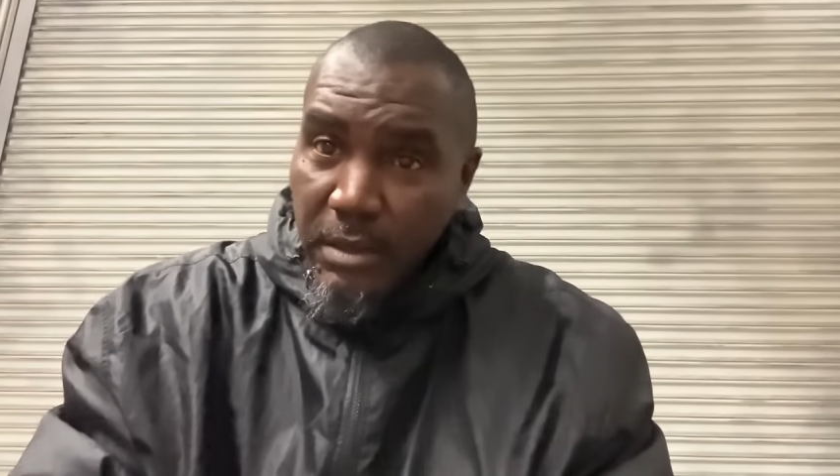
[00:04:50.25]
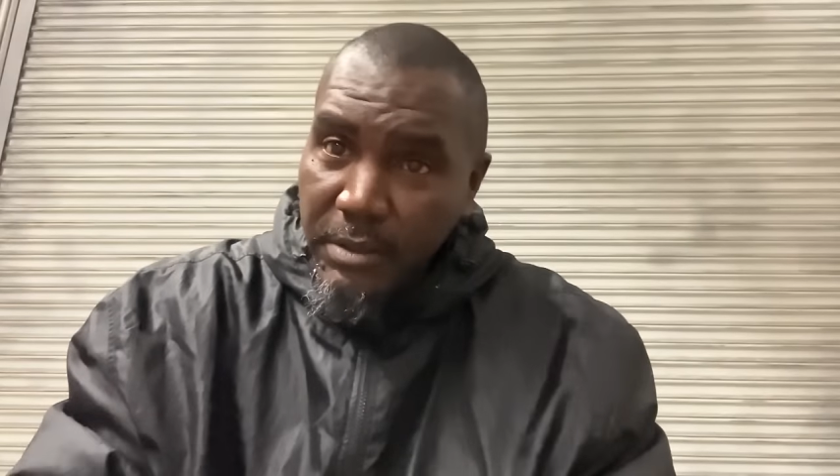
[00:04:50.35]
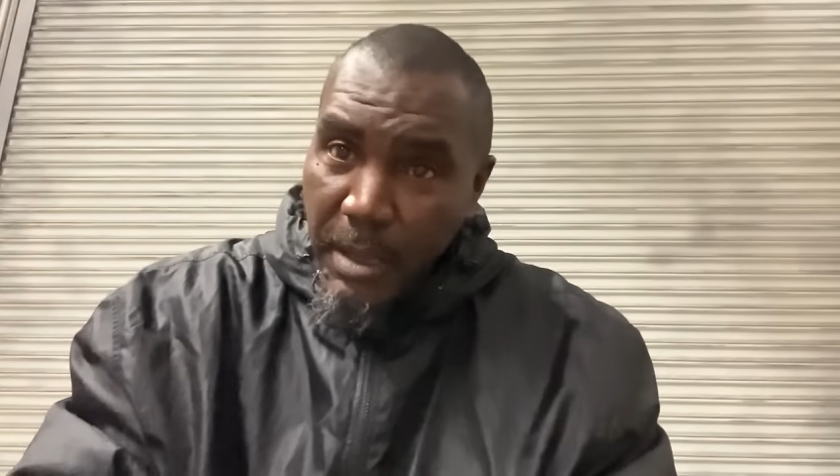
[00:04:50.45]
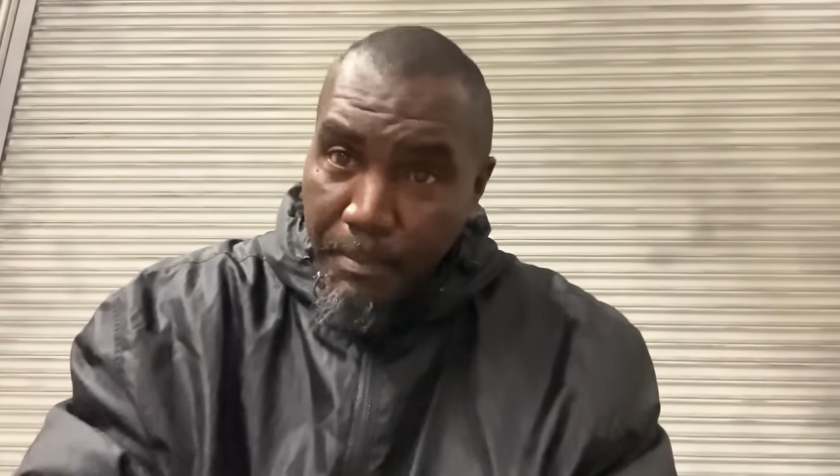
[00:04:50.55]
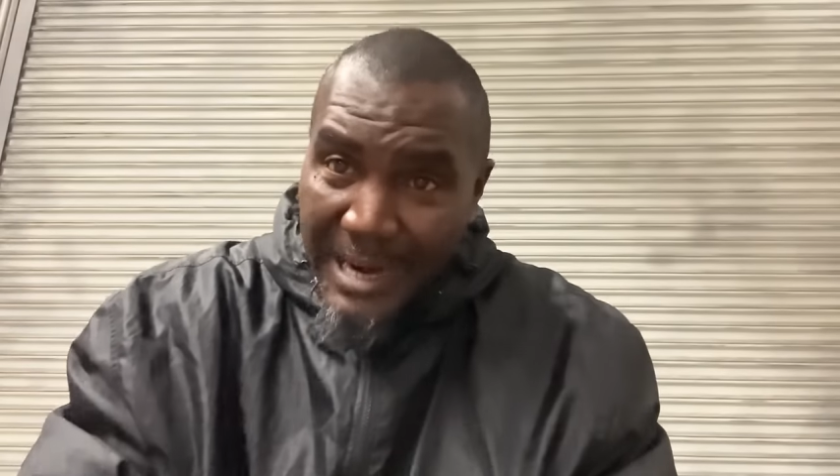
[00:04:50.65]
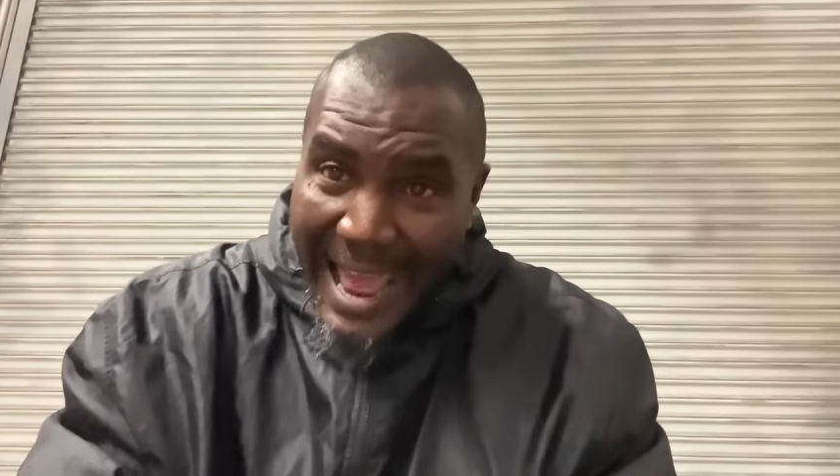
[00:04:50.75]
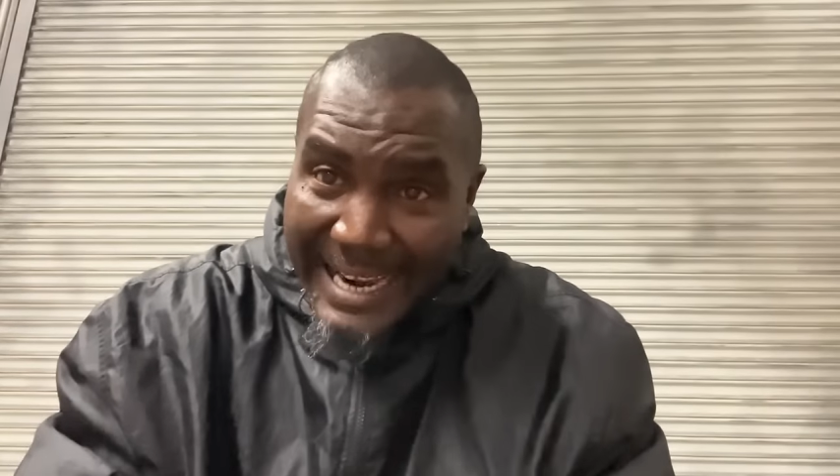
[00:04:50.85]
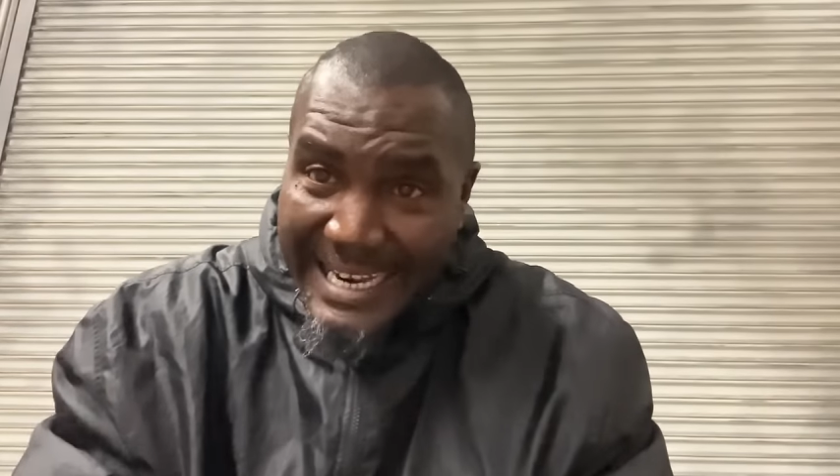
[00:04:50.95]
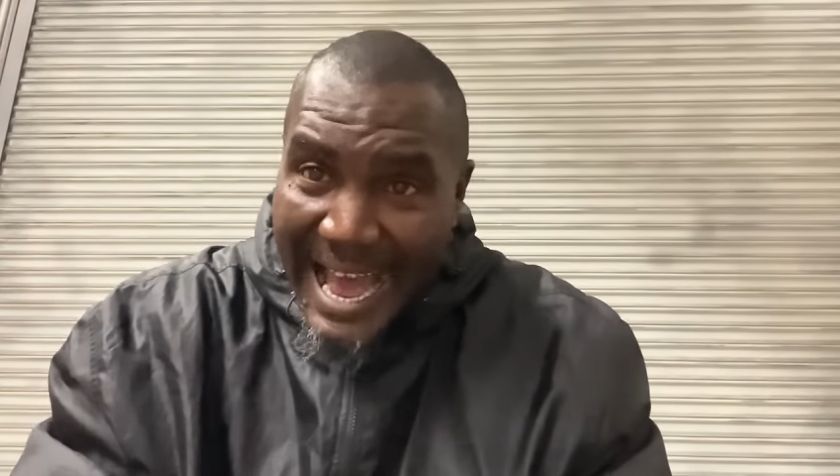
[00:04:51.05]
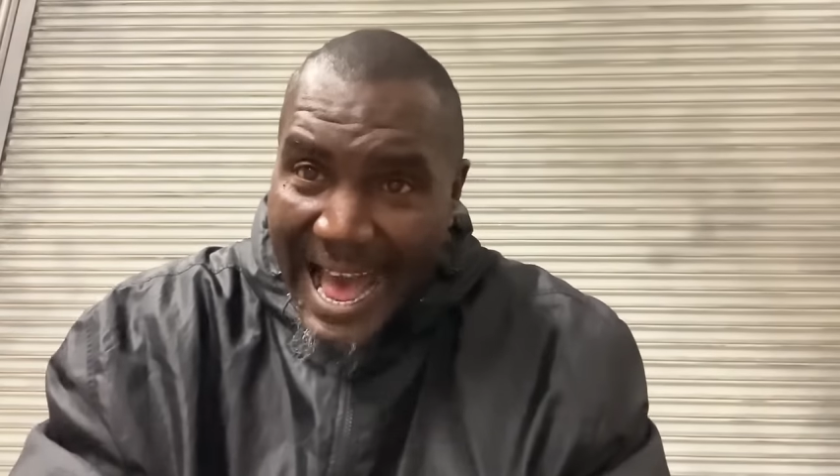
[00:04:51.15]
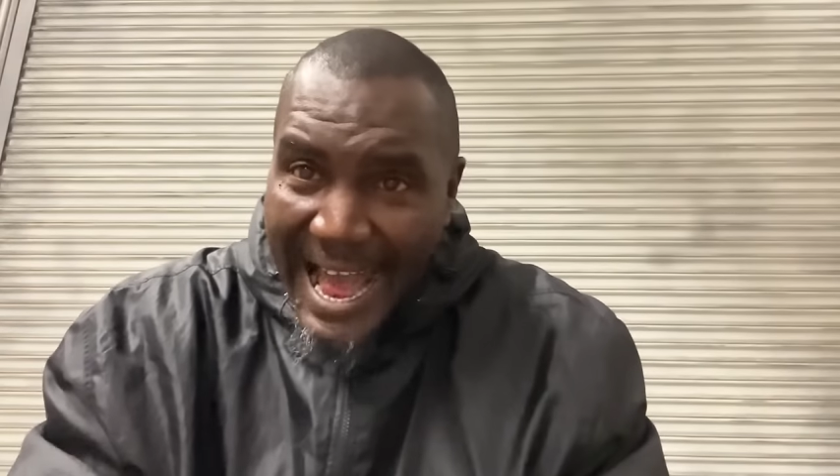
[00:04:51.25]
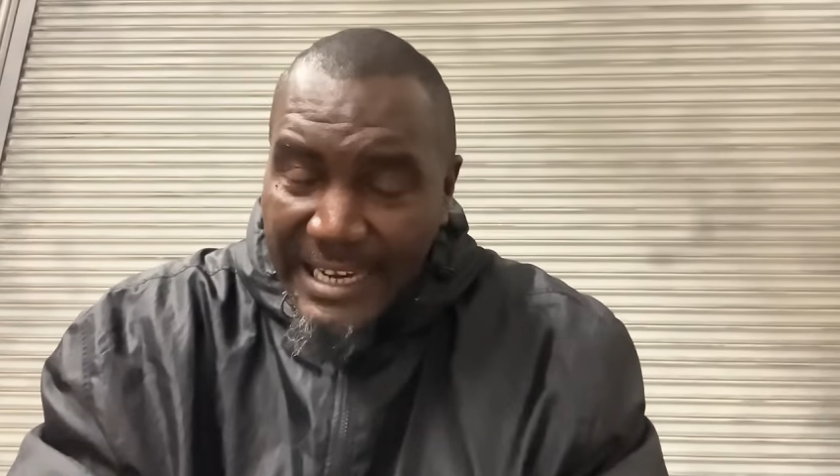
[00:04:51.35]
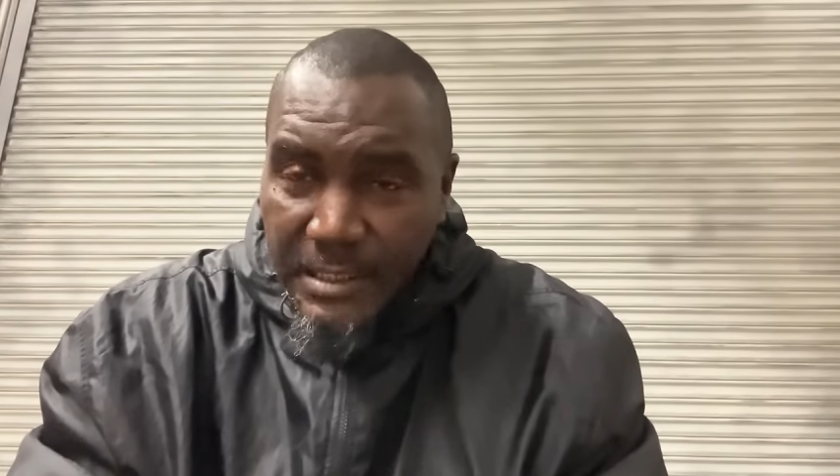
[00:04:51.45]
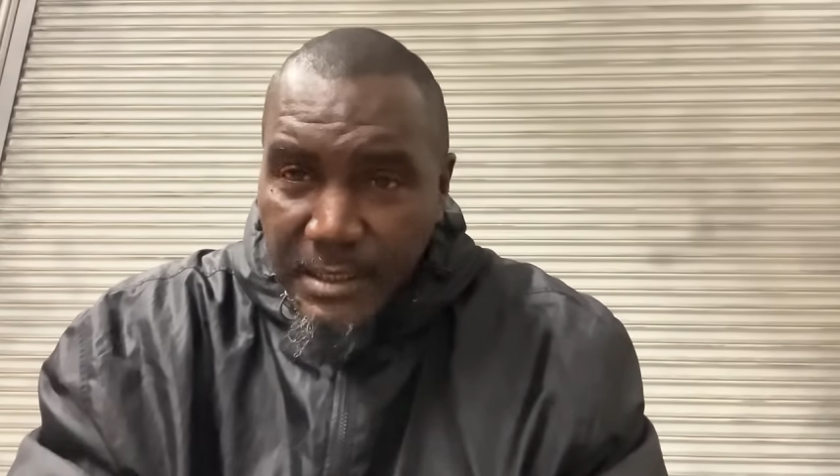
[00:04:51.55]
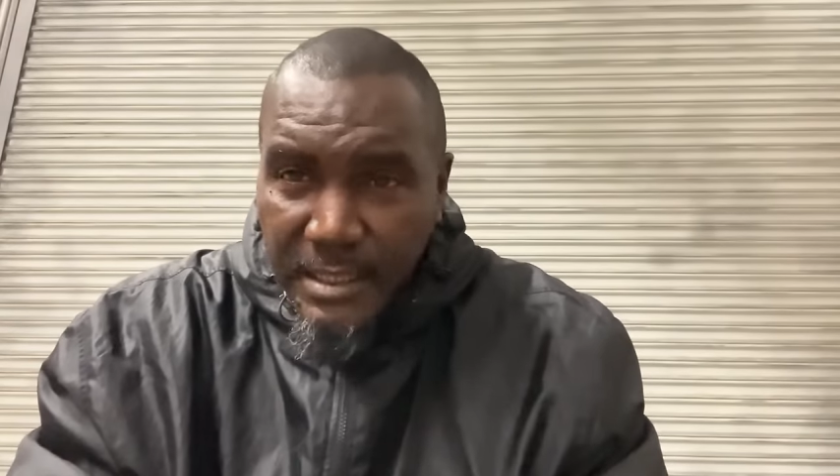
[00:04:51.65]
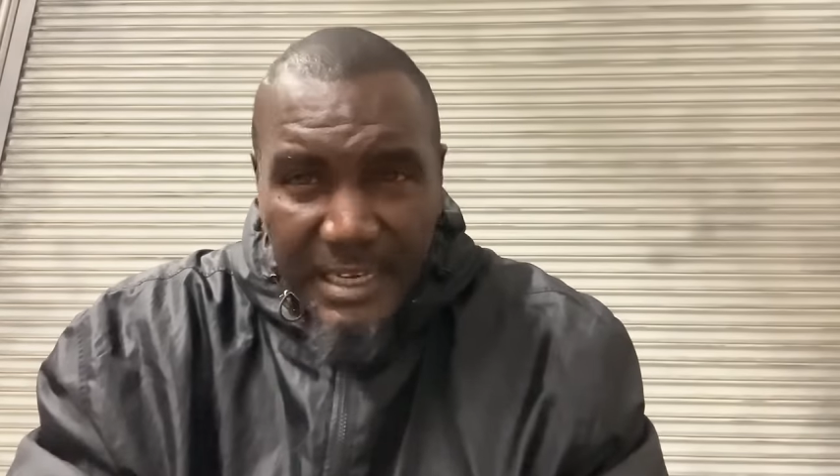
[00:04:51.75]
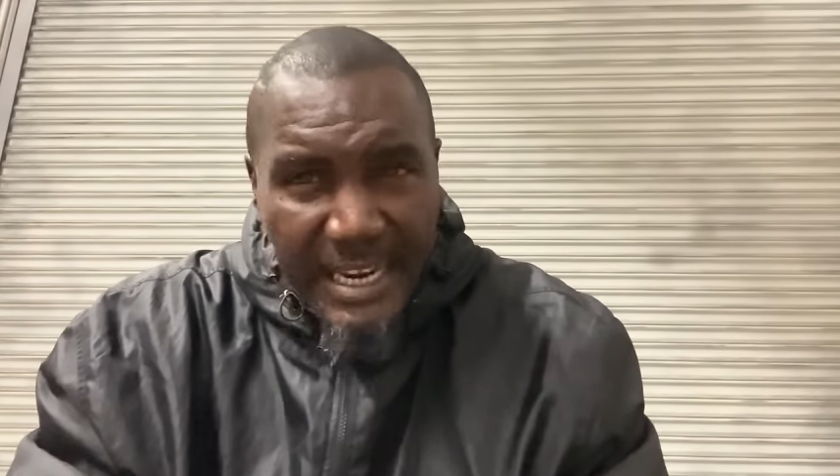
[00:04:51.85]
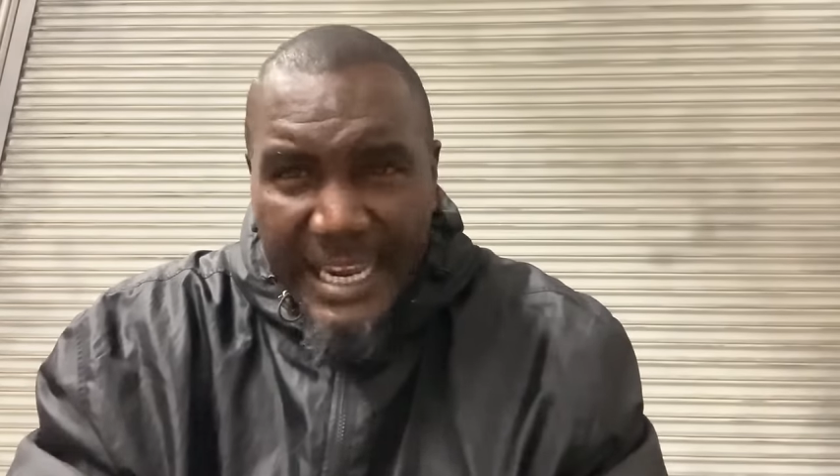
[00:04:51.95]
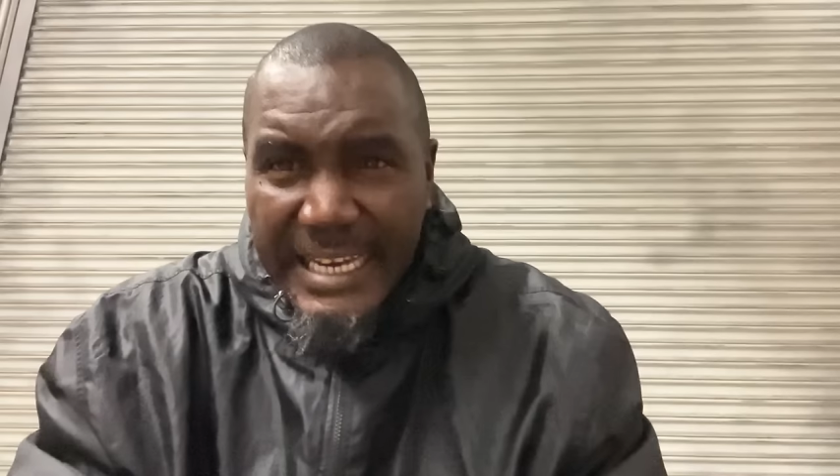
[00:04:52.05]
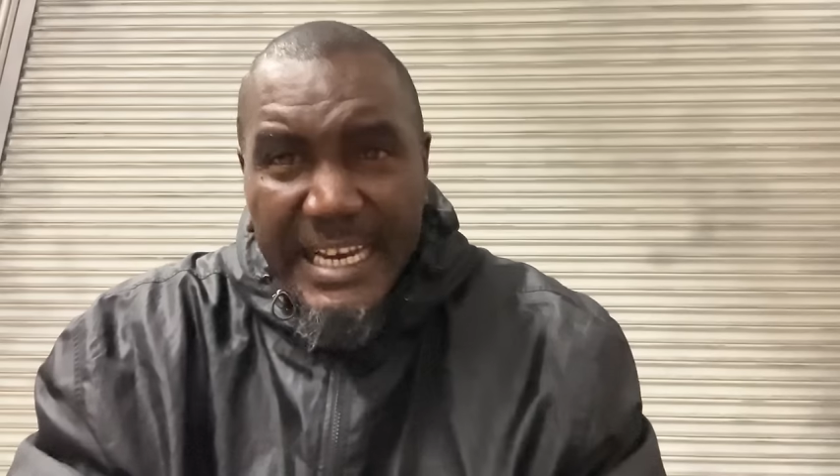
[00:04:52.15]
the black guy,
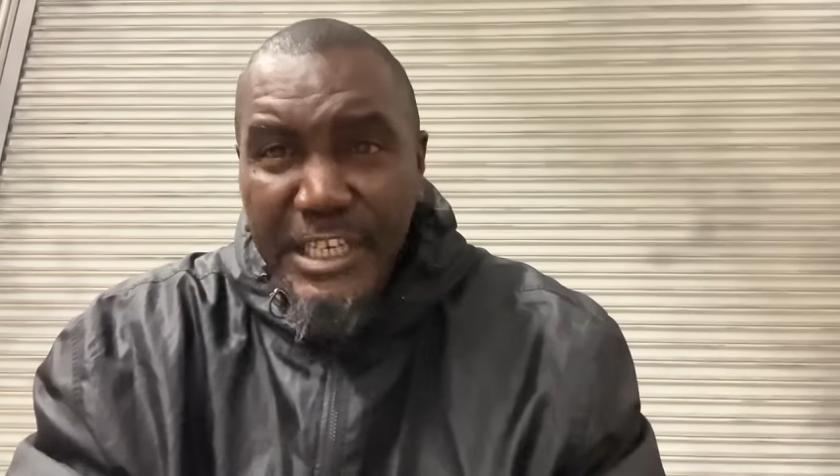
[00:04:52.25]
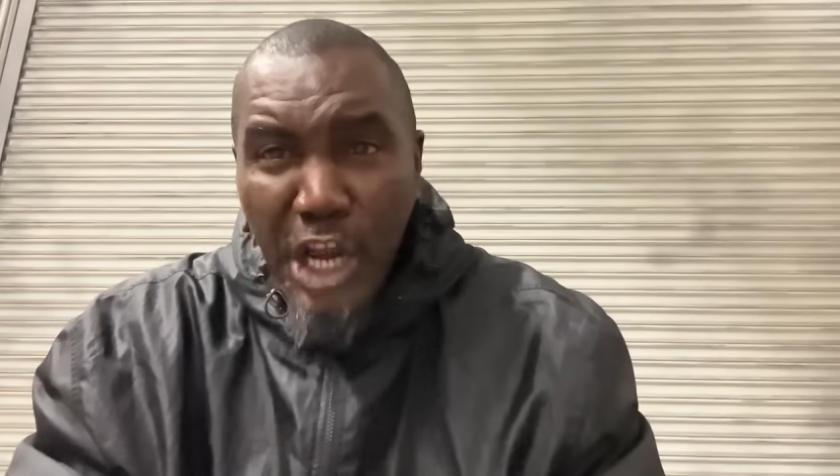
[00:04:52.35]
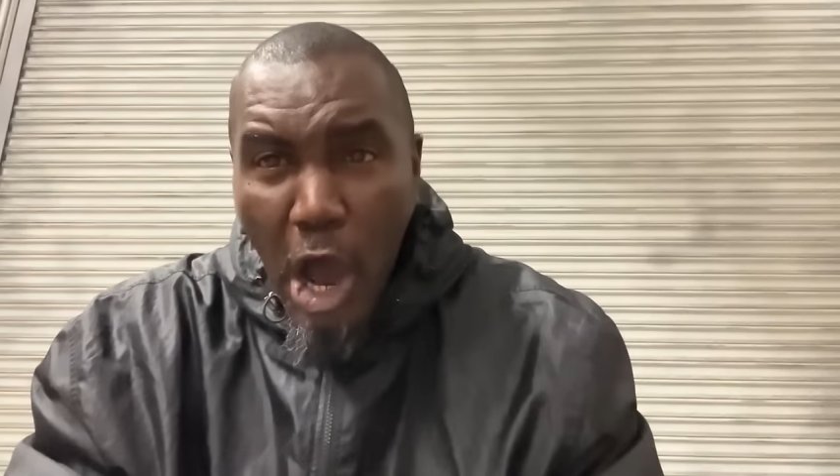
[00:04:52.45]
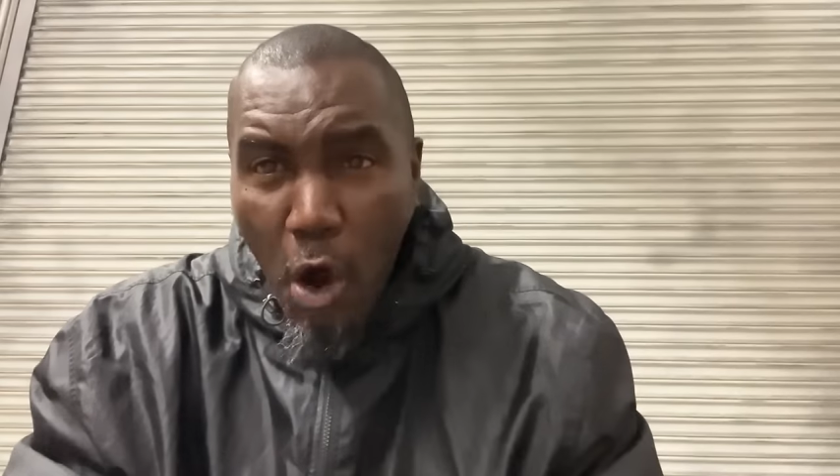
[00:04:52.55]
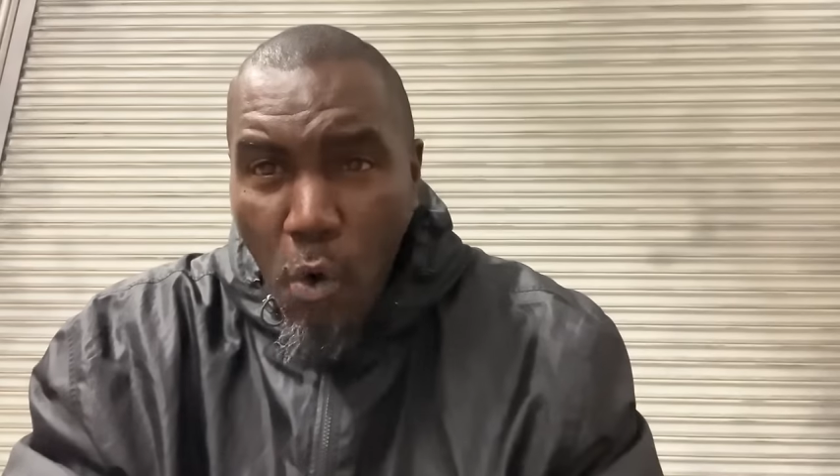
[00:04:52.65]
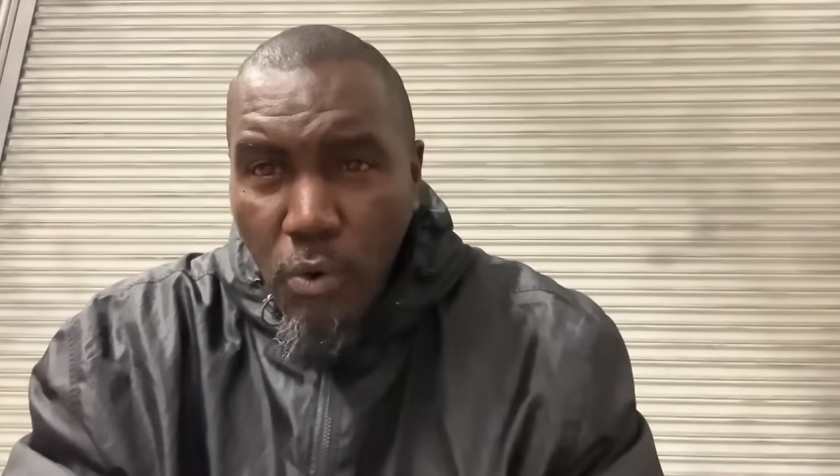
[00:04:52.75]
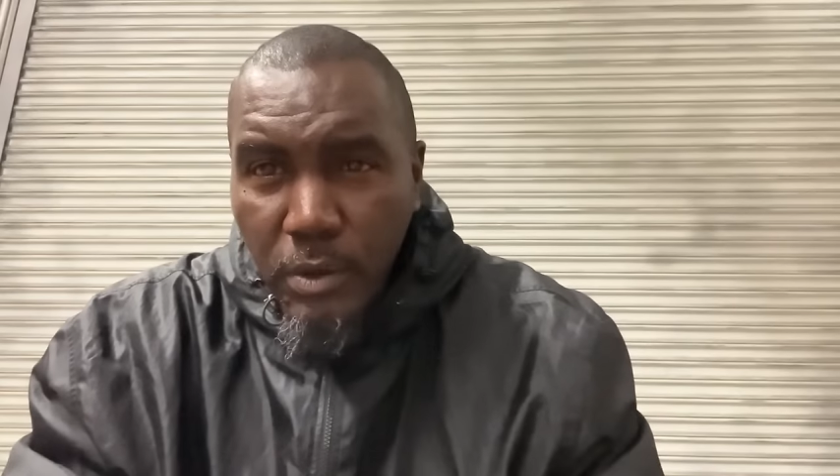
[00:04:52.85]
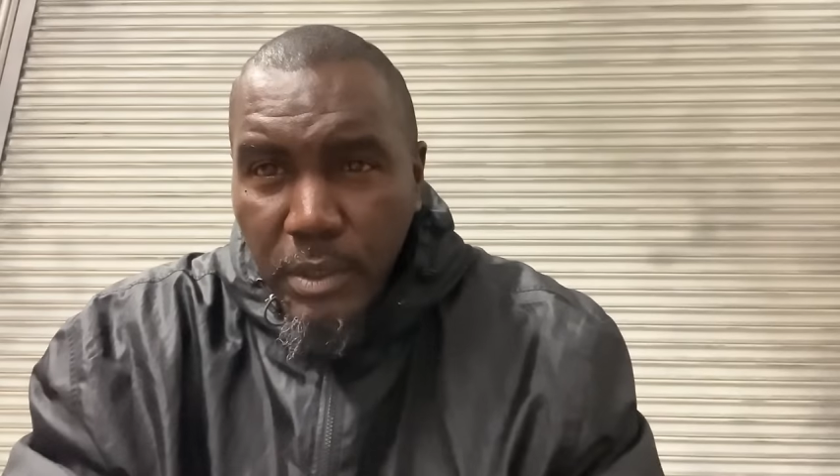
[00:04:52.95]
he didn't know